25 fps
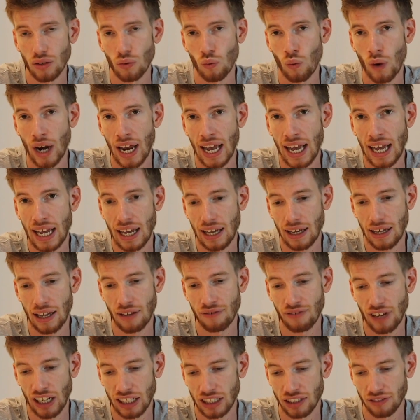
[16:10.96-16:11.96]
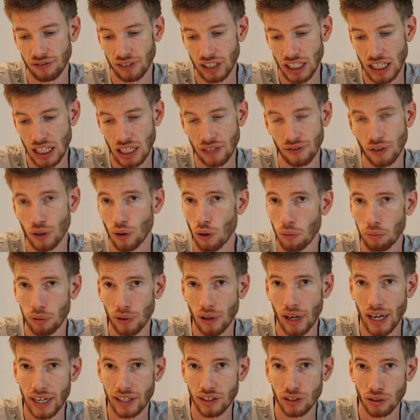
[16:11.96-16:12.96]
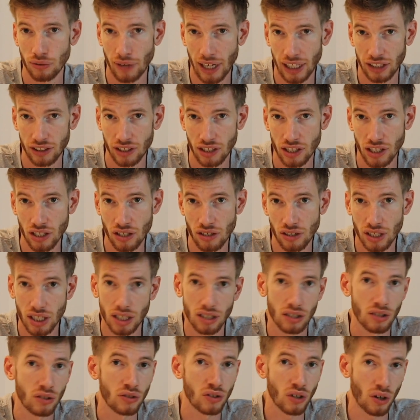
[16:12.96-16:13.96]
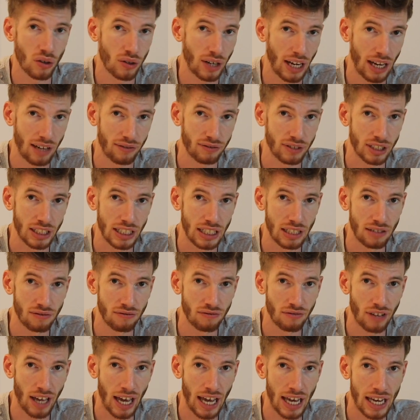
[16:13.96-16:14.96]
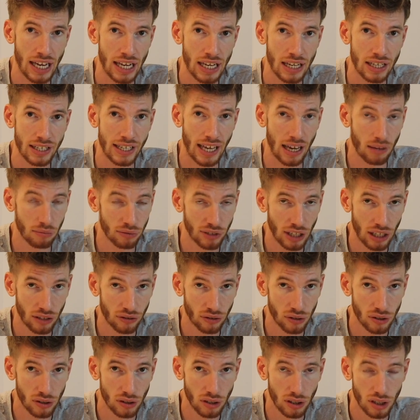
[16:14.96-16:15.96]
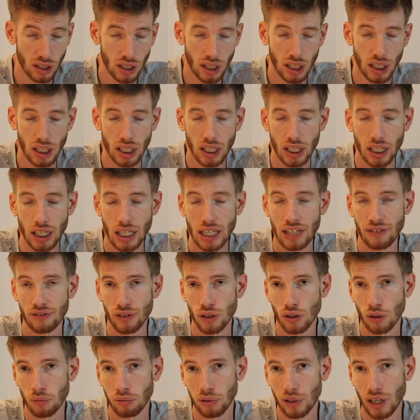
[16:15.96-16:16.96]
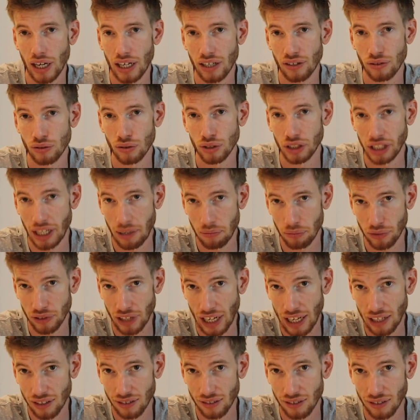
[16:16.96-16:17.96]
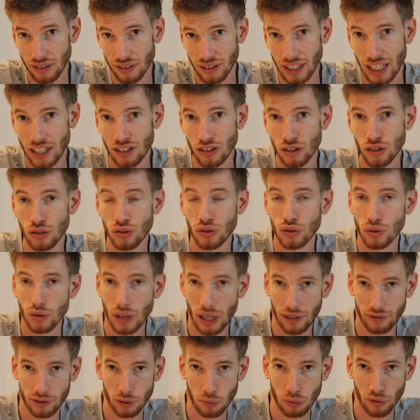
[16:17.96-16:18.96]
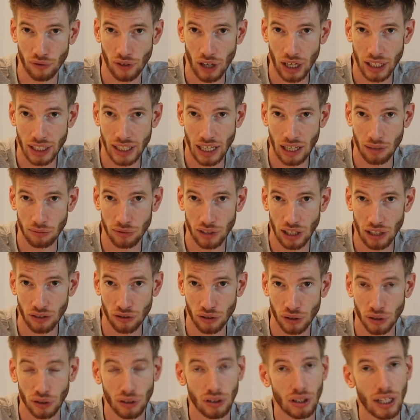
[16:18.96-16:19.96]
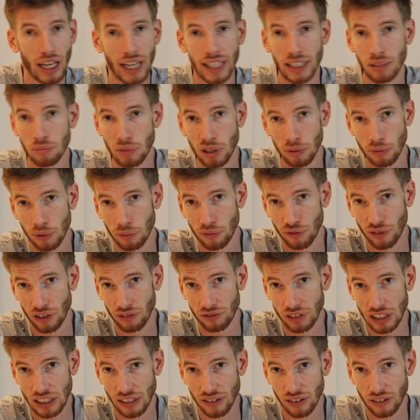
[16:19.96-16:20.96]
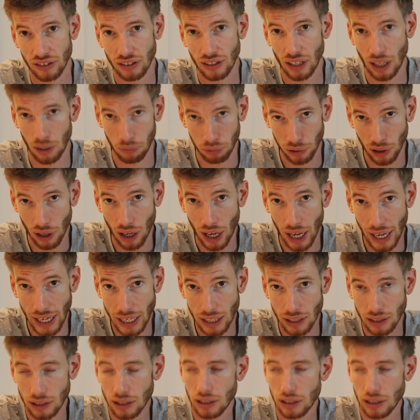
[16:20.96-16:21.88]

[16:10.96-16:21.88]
where effectively if you're applying direct to the uni, you don't have to give a Gamsat score. If you're applying through Gemsas, then you do have to provide a Gamsat score, and the minimum 50s apply